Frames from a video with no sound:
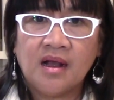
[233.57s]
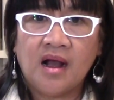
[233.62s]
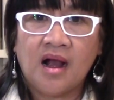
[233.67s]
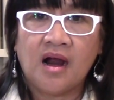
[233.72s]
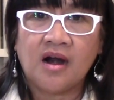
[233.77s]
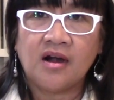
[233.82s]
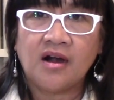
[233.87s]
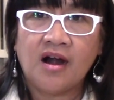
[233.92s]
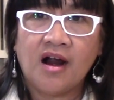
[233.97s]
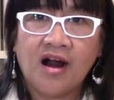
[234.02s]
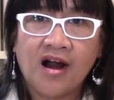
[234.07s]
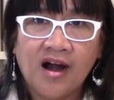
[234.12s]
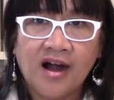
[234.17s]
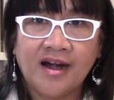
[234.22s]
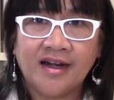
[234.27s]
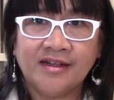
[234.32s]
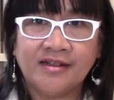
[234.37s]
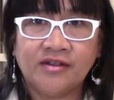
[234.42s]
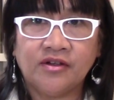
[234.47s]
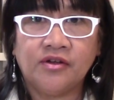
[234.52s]
our
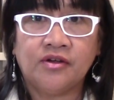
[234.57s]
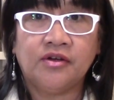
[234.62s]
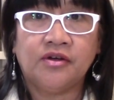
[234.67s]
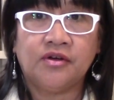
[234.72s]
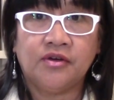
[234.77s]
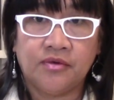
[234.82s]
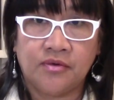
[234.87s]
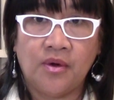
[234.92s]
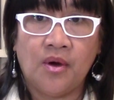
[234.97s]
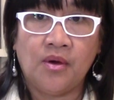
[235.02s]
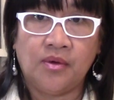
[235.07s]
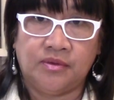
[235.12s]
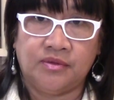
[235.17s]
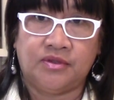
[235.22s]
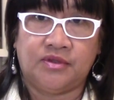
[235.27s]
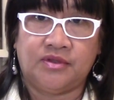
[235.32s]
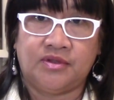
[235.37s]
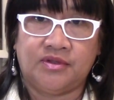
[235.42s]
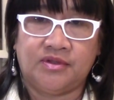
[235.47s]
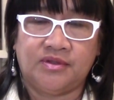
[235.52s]
heart
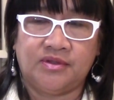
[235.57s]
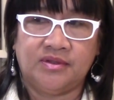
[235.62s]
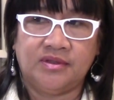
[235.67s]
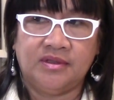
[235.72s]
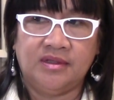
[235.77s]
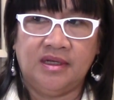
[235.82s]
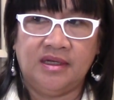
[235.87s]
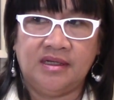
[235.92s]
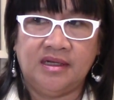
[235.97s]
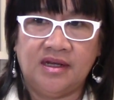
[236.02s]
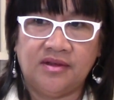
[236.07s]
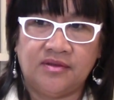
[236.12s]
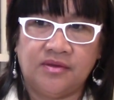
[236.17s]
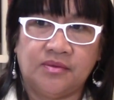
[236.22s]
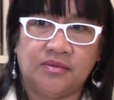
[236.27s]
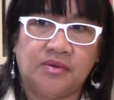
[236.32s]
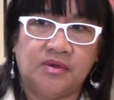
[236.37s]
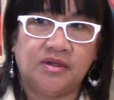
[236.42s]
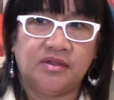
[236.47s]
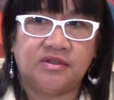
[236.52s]
grows. In
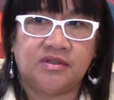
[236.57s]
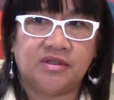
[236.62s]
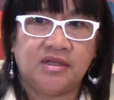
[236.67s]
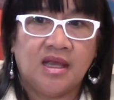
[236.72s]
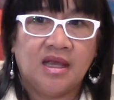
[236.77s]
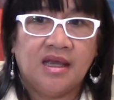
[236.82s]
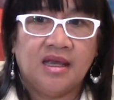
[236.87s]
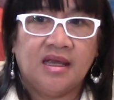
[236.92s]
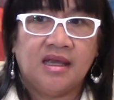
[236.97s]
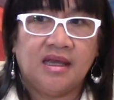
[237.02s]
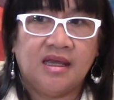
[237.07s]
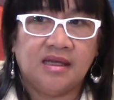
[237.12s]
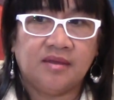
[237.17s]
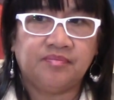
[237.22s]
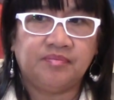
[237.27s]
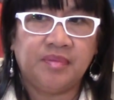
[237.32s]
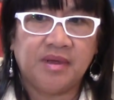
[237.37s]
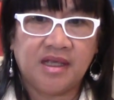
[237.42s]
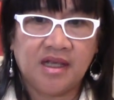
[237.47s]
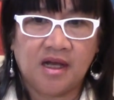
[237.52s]
other words,
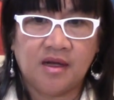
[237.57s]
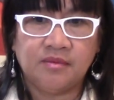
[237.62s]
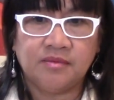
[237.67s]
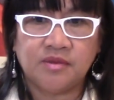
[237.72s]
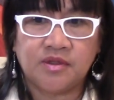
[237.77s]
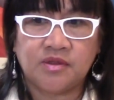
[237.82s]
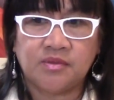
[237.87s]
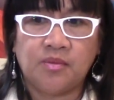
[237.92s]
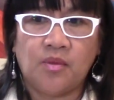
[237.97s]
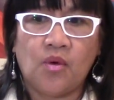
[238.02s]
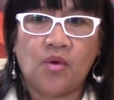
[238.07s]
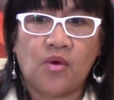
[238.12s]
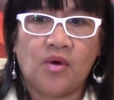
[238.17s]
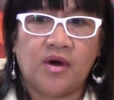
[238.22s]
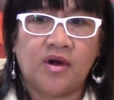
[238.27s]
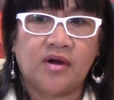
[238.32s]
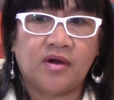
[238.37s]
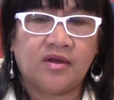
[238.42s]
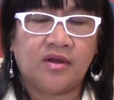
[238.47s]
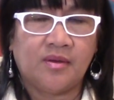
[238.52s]
it becomes
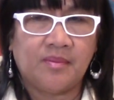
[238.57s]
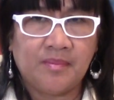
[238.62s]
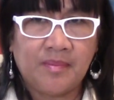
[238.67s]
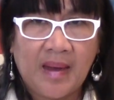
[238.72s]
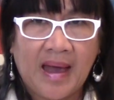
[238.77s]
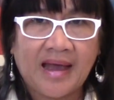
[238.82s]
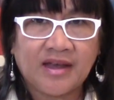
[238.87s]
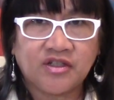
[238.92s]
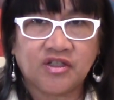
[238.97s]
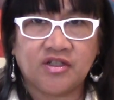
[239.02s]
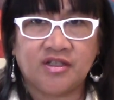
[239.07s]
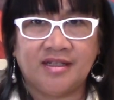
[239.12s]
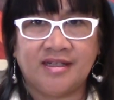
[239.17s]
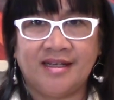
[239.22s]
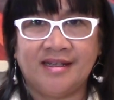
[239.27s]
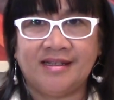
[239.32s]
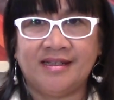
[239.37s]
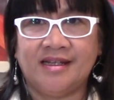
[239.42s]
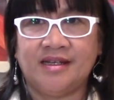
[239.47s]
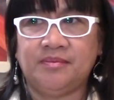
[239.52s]
more
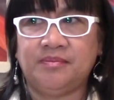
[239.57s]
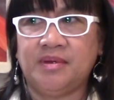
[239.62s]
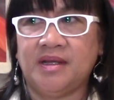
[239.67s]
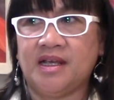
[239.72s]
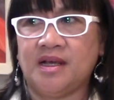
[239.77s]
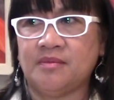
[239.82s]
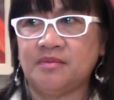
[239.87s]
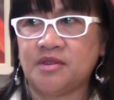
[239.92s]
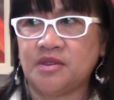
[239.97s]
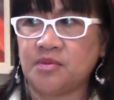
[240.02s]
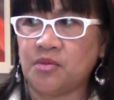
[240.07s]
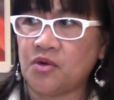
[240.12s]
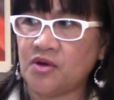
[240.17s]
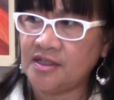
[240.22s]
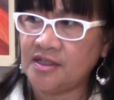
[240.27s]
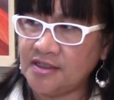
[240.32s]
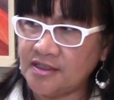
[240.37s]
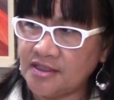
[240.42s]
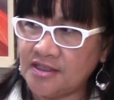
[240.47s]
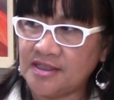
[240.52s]
compassionate, it becomes
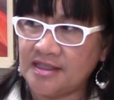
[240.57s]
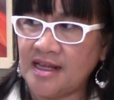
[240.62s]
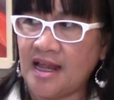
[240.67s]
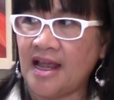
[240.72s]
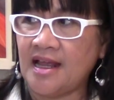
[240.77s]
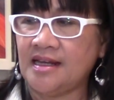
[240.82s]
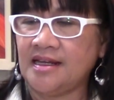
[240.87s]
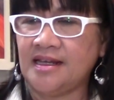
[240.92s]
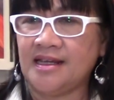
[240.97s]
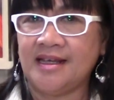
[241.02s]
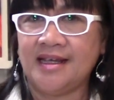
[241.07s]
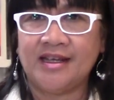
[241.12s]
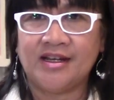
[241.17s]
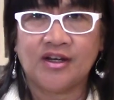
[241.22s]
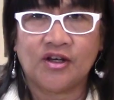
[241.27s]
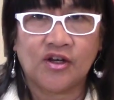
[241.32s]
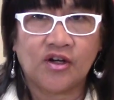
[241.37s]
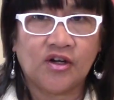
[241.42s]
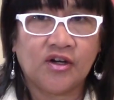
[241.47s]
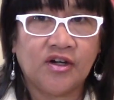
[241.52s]
understanding, it
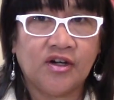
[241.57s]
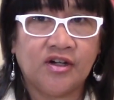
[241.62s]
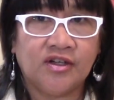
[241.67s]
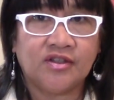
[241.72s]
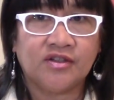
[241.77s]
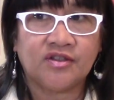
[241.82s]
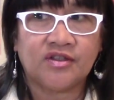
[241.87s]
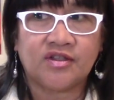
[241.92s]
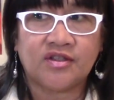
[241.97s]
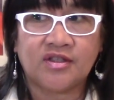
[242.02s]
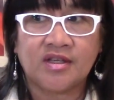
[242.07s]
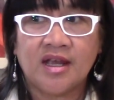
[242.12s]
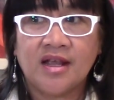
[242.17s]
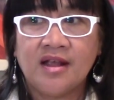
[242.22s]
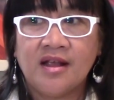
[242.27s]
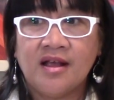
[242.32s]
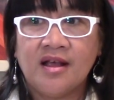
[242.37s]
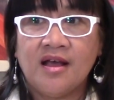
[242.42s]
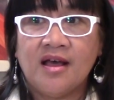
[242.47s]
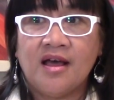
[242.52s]
learns
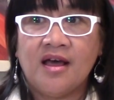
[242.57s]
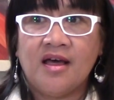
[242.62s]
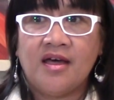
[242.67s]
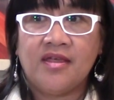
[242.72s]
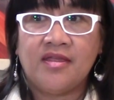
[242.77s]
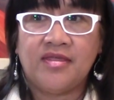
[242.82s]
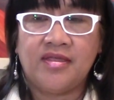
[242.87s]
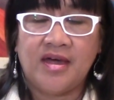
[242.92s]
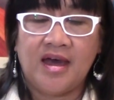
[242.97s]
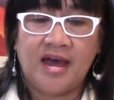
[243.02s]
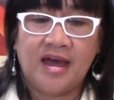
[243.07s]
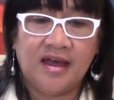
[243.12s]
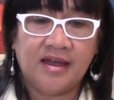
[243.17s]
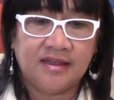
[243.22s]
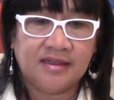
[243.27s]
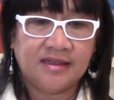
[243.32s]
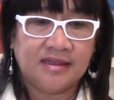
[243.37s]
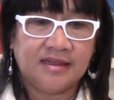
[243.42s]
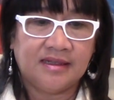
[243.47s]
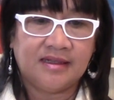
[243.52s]

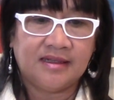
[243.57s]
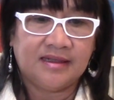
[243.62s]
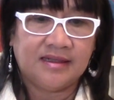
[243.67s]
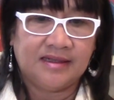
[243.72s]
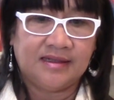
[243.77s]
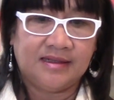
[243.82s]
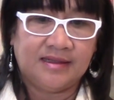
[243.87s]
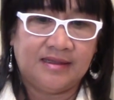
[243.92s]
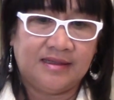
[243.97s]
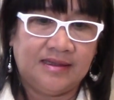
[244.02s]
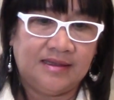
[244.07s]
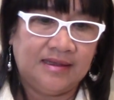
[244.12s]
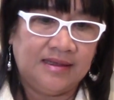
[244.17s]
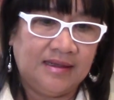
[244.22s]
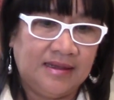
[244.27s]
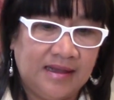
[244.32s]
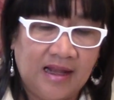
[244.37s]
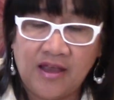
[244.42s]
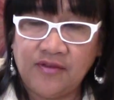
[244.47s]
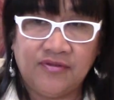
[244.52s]
that
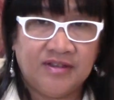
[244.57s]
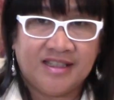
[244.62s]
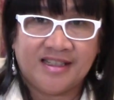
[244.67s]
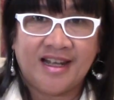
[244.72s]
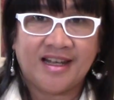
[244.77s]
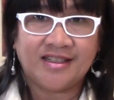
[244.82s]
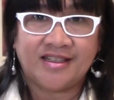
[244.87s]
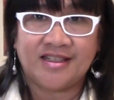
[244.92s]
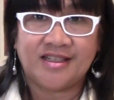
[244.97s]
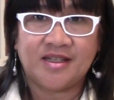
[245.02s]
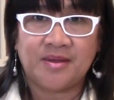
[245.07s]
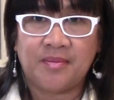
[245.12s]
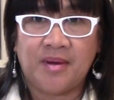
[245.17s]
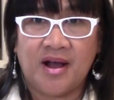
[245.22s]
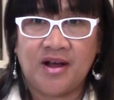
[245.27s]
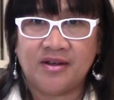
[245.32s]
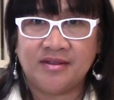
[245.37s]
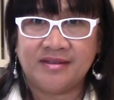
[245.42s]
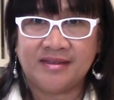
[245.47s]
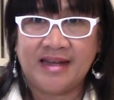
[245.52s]
life is not just
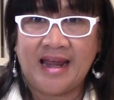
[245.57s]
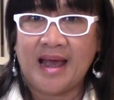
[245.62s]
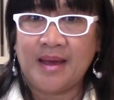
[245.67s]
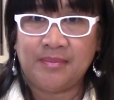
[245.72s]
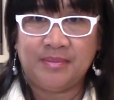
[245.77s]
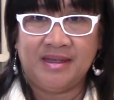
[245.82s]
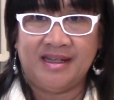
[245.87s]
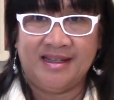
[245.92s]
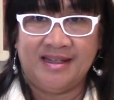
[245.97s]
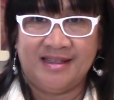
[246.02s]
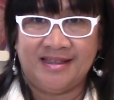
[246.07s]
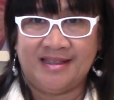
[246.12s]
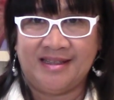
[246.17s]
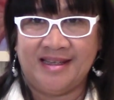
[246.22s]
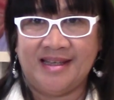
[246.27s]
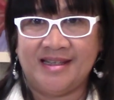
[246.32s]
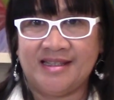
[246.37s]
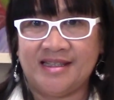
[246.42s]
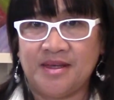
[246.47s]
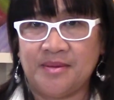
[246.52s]
about happiness,
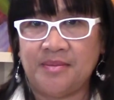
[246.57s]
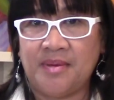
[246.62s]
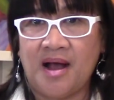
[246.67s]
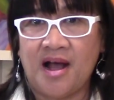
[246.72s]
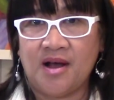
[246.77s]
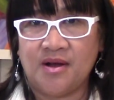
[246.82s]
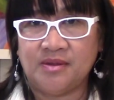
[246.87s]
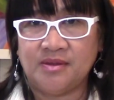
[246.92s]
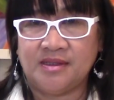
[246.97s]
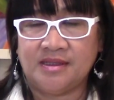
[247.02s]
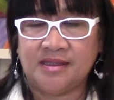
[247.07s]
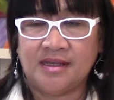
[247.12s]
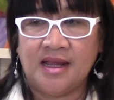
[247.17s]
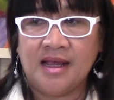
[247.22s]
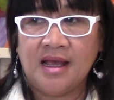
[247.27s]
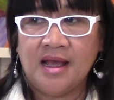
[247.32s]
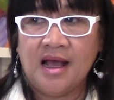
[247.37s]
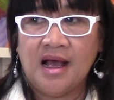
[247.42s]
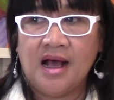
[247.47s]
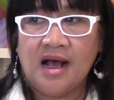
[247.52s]
it's about
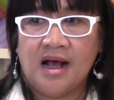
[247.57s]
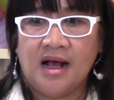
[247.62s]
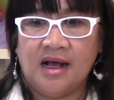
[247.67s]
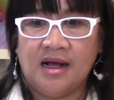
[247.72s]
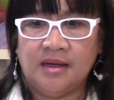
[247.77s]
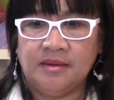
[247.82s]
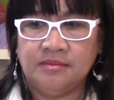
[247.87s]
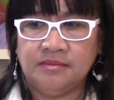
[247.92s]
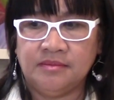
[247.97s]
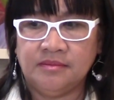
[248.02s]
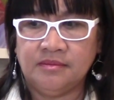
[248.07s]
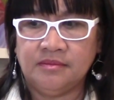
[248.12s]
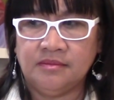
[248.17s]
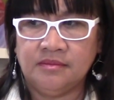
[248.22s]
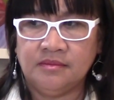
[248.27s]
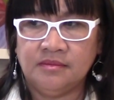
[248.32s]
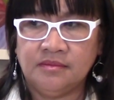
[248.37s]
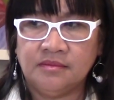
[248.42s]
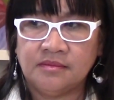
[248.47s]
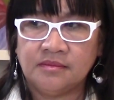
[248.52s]

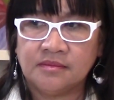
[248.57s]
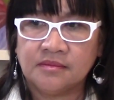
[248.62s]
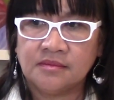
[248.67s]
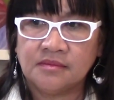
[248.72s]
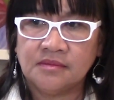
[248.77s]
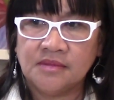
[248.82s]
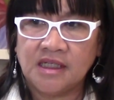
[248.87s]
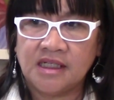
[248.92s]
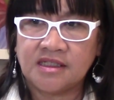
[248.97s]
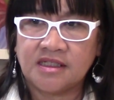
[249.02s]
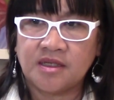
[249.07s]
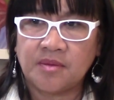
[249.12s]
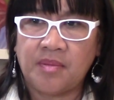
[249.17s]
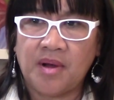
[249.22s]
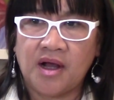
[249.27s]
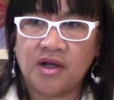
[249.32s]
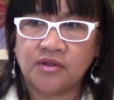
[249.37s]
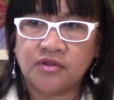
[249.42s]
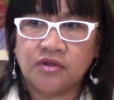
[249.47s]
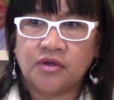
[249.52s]
um, it's
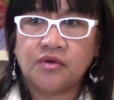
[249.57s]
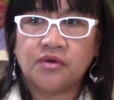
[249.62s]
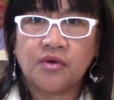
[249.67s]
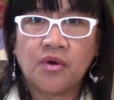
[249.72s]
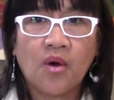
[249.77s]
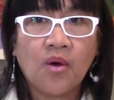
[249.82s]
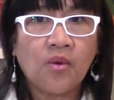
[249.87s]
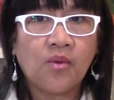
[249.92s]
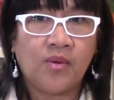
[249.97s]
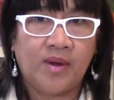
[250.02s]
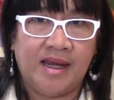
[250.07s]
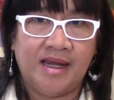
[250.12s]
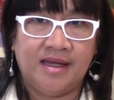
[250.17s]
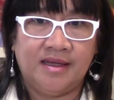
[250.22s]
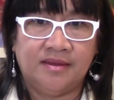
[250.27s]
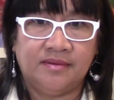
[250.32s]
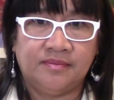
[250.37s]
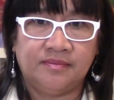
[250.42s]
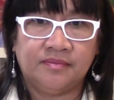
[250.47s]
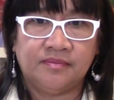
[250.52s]
about
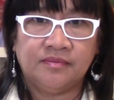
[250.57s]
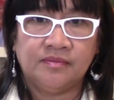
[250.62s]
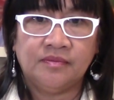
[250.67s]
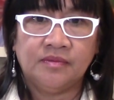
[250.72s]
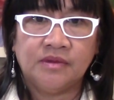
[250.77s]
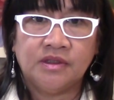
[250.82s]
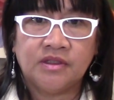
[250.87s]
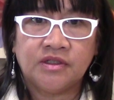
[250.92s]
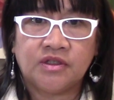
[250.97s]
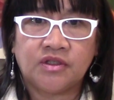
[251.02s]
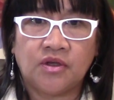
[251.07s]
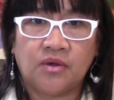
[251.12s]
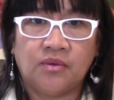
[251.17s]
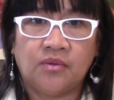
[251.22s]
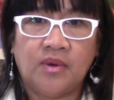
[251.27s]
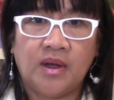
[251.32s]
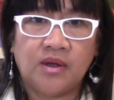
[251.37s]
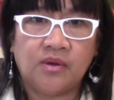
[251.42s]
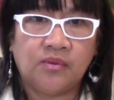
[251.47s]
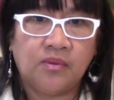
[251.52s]
growing. So
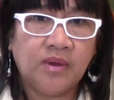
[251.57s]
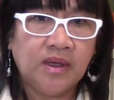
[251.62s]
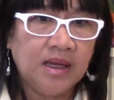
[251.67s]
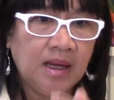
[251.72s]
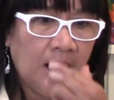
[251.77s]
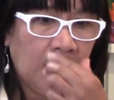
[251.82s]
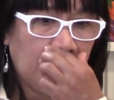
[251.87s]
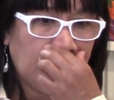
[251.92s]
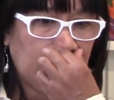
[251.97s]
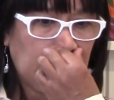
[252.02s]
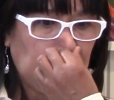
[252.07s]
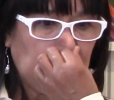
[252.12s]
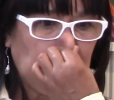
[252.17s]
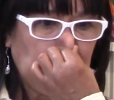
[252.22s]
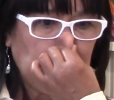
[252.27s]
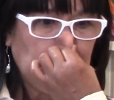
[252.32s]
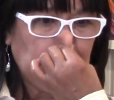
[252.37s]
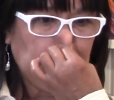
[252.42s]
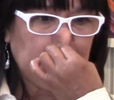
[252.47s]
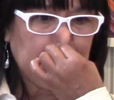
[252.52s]
when we are
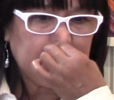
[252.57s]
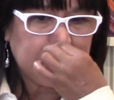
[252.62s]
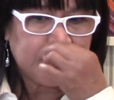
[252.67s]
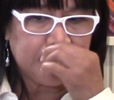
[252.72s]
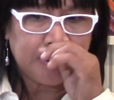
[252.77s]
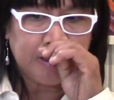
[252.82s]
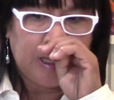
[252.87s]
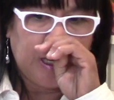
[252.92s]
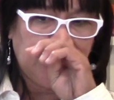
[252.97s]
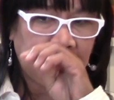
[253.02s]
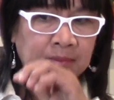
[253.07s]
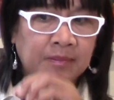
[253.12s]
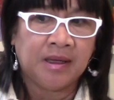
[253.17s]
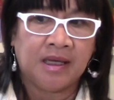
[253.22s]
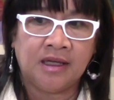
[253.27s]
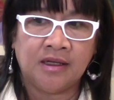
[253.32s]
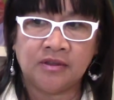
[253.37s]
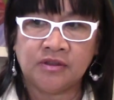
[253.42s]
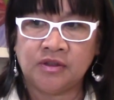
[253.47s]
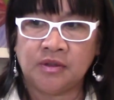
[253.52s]
always
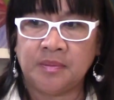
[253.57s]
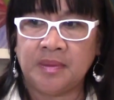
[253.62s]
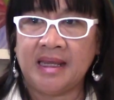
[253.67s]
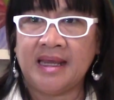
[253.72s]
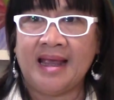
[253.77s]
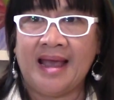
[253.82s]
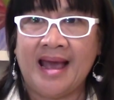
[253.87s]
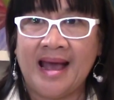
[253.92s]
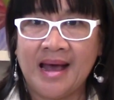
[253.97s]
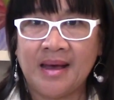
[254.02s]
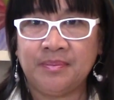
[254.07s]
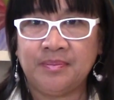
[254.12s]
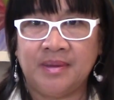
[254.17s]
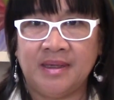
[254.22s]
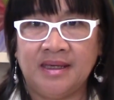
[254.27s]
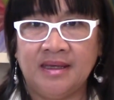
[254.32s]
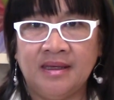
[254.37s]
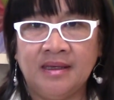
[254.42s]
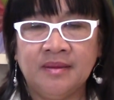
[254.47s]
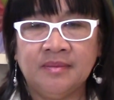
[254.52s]
aiming to be
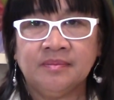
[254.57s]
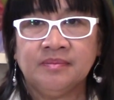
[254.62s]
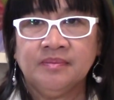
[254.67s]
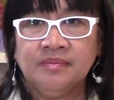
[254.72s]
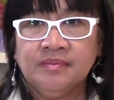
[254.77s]
happy,